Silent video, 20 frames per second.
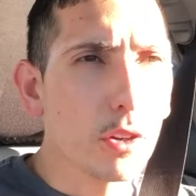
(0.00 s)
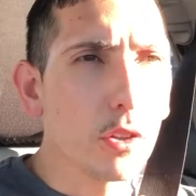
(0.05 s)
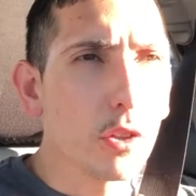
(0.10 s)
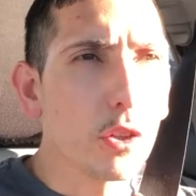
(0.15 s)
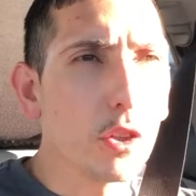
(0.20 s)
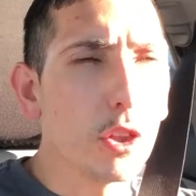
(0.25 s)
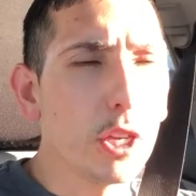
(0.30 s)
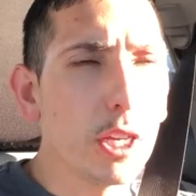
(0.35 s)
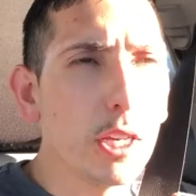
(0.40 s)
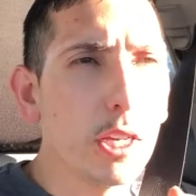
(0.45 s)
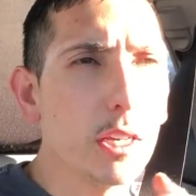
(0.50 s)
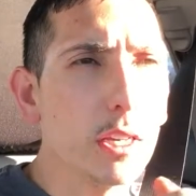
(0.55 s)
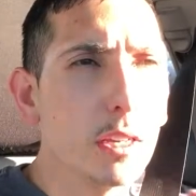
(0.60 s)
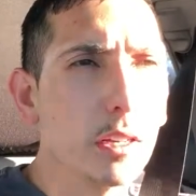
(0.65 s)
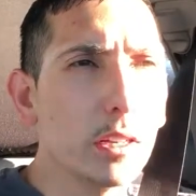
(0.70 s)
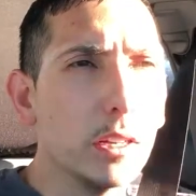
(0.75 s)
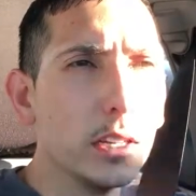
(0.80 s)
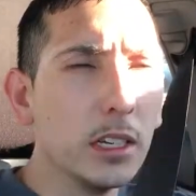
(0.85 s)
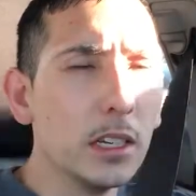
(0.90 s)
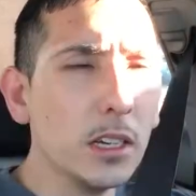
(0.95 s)
the
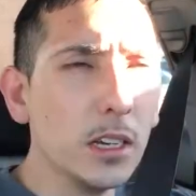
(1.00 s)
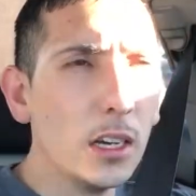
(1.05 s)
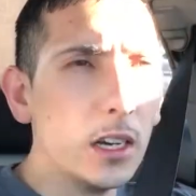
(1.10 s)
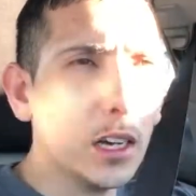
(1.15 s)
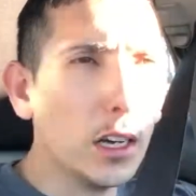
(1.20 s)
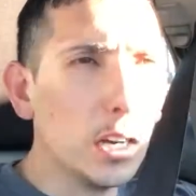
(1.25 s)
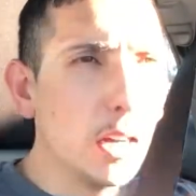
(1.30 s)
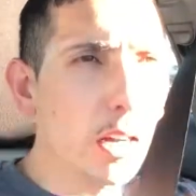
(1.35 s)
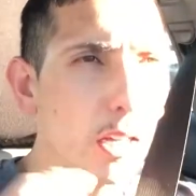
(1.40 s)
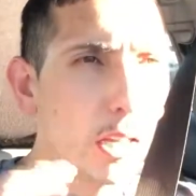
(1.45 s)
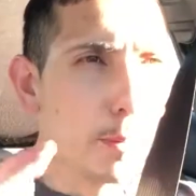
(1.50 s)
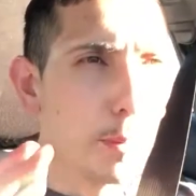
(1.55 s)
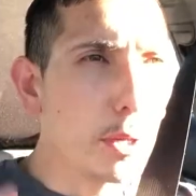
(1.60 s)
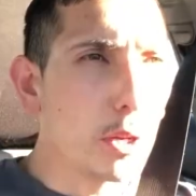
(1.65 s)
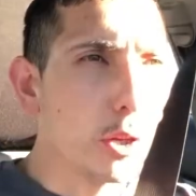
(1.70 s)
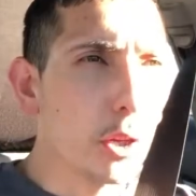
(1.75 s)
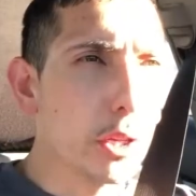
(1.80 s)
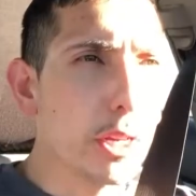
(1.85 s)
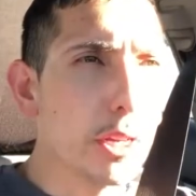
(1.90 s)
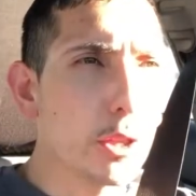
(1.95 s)

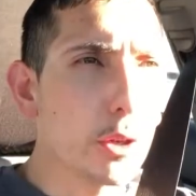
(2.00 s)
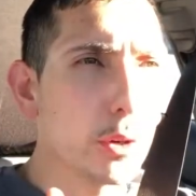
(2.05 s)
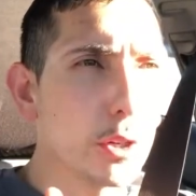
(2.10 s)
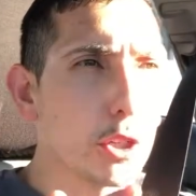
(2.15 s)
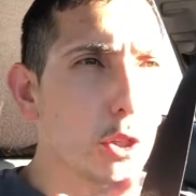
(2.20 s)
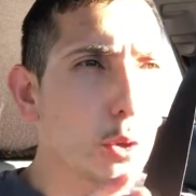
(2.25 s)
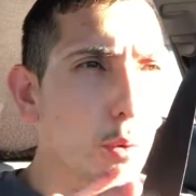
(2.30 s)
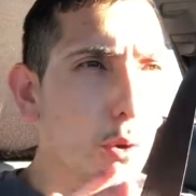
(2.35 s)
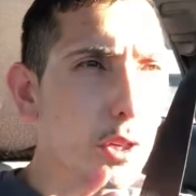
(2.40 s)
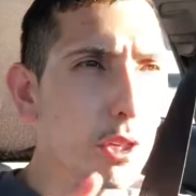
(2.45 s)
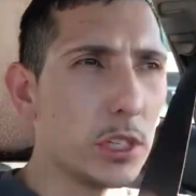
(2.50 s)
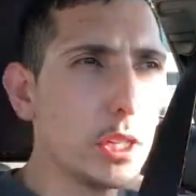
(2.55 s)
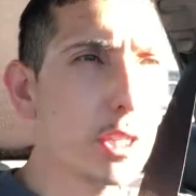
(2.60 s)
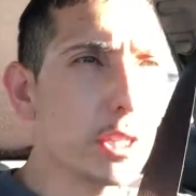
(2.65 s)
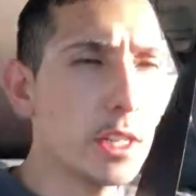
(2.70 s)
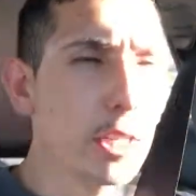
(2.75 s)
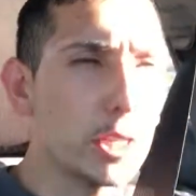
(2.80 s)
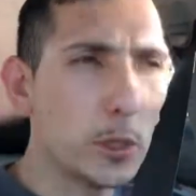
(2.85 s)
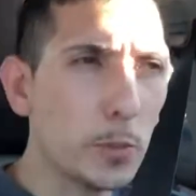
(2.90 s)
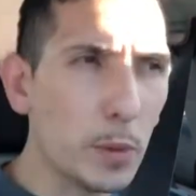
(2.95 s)
elliptical either, is the
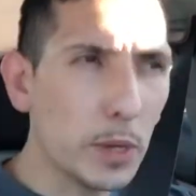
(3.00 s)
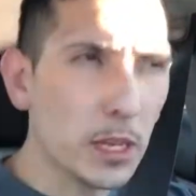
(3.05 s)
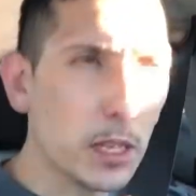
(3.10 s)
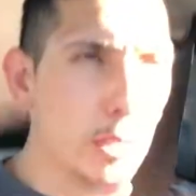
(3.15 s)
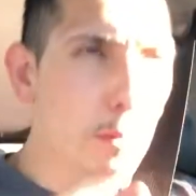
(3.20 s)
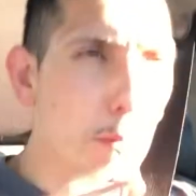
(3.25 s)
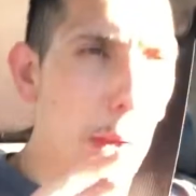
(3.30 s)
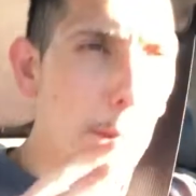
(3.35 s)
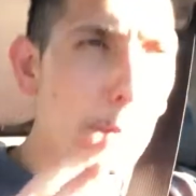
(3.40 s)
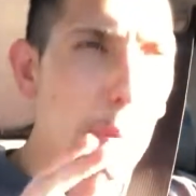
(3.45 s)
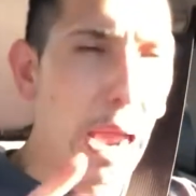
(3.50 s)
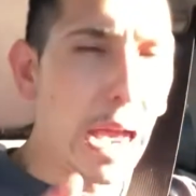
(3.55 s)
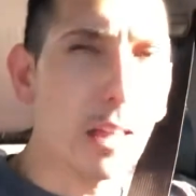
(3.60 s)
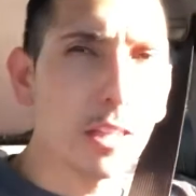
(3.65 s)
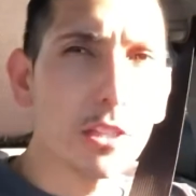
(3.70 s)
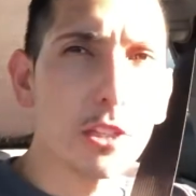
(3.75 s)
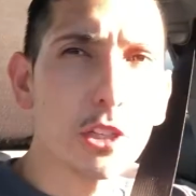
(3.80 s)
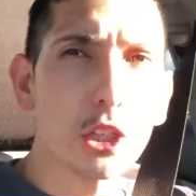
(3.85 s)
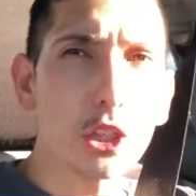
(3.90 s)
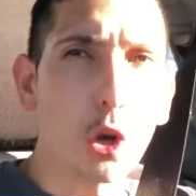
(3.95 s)
resistance, because my
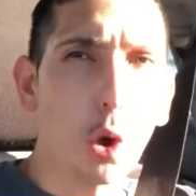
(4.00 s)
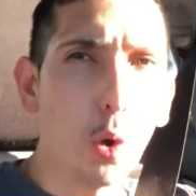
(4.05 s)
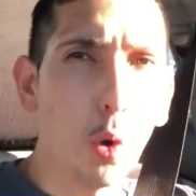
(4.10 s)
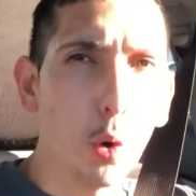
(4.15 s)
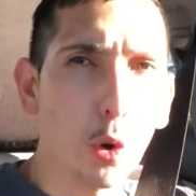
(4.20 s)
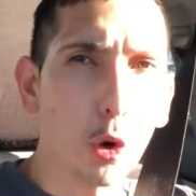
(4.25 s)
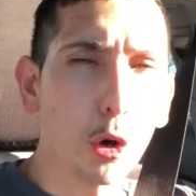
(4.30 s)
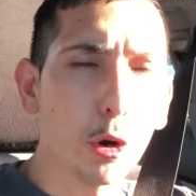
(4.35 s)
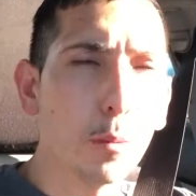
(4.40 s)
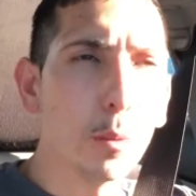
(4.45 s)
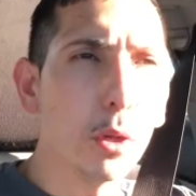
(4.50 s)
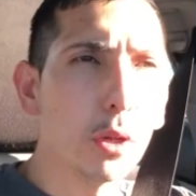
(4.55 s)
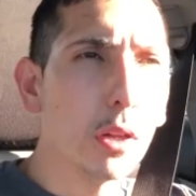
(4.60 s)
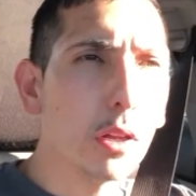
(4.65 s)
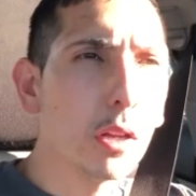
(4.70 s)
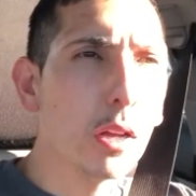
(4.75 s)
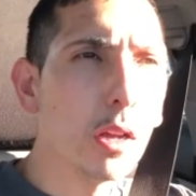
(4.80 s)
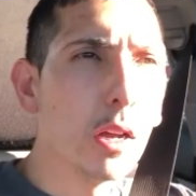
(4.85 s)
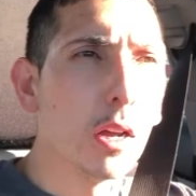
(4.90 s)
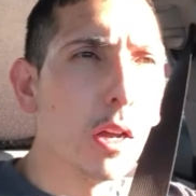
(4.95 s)
balance is
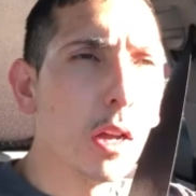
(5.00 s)
horrible